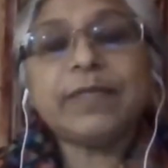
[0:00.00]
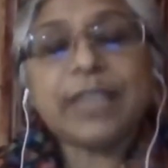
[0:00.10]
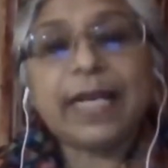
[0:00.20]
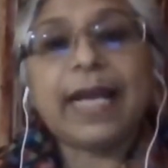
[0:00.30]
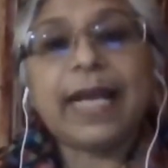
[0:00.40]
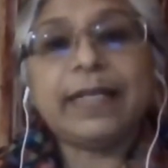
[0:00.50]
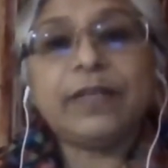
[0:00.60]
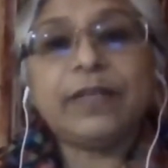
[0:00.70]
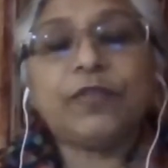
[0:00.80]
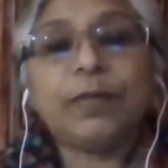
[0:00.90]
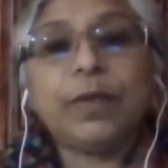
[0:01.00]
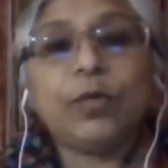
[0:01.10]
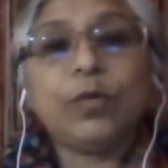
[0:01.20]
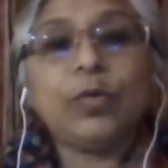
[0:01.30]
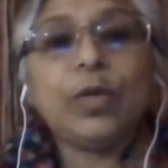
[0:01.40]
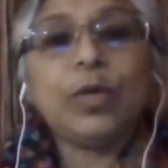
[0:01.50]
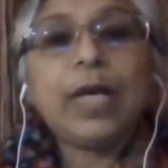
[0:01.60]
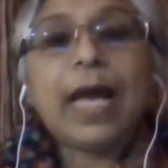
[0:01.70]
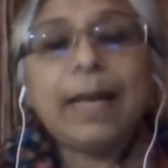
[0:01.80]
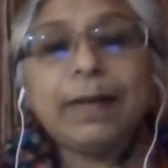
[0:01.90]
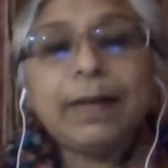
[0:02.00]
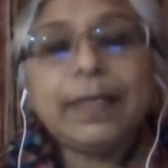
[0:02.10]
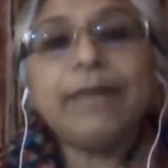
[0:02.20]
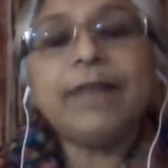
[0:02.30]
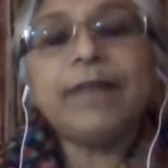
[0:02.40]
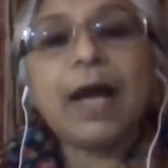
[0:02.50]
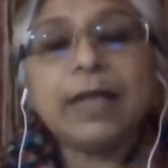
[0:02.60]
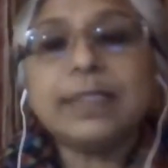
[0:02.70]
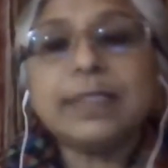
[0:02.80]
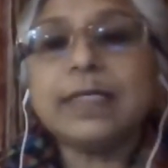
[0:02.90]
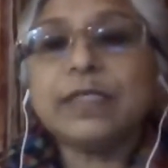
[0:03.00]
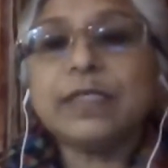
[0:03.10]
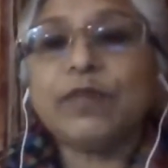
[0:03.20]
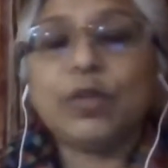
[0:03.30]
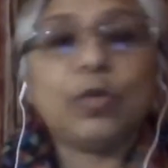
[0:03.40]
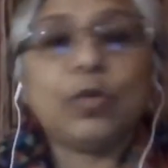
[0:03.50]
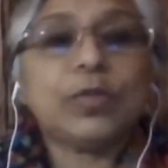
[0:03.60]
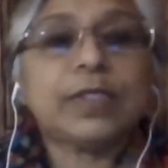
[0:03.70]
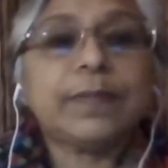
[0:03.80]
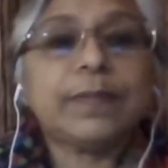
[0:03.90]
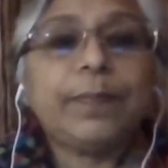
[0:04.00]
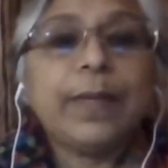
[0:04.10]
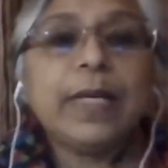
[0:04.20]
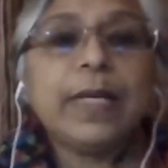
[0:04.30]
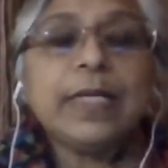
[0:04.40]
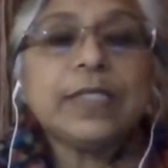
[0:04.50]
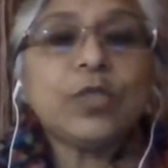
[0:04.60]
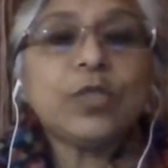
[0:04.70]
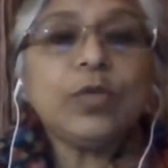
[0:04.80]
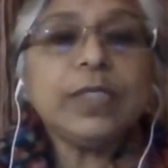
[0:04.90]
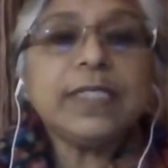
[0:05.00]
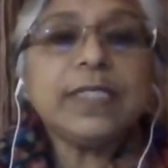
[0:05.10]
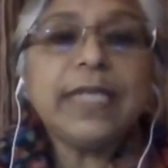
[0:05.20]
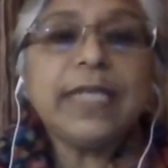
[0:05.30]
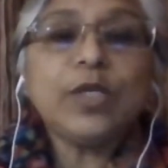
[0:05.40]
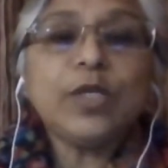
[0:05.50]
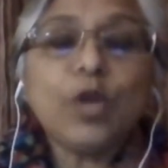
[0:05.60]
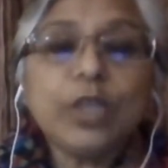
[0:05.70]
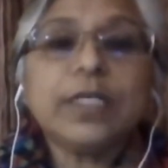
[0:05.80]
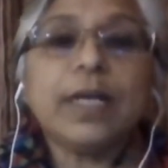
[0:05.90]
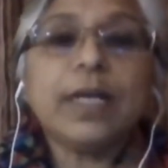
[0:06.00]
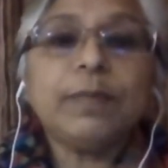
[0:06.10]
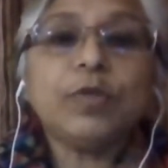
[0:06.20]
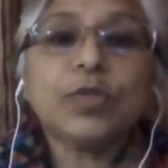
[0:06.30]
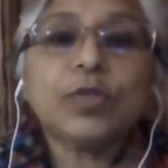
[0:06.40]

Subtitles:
which I gathered from you, I'll give the answers for those. Students need not come to